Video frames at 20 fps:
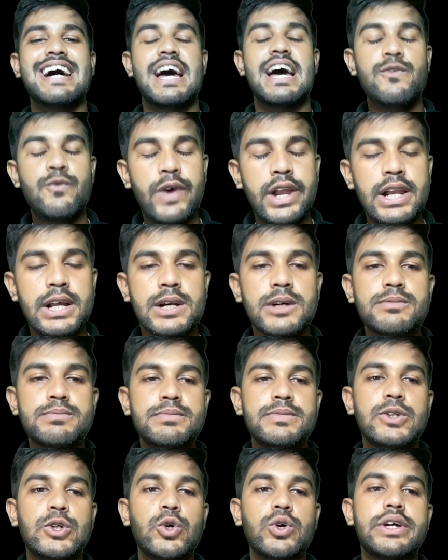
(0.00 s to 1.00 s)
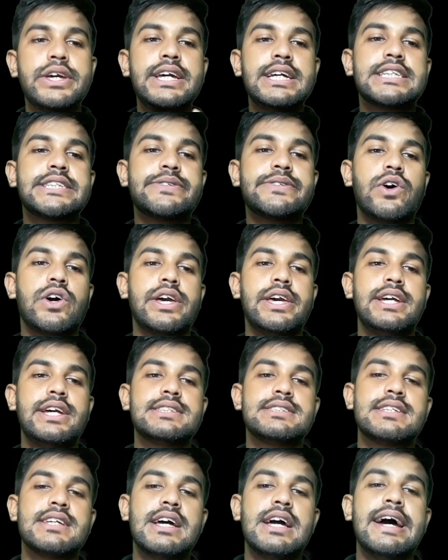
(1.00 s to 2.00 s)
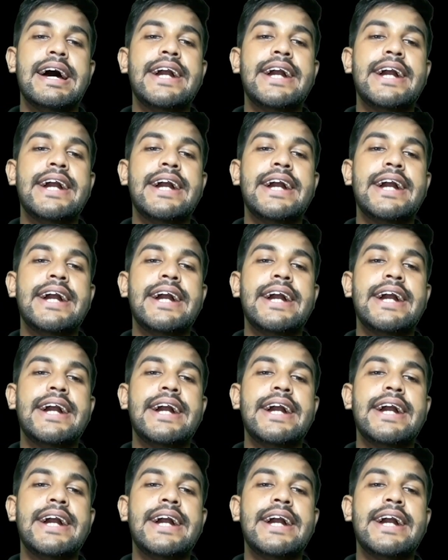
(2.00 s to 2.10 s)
And welcome to Geeks for Geeks.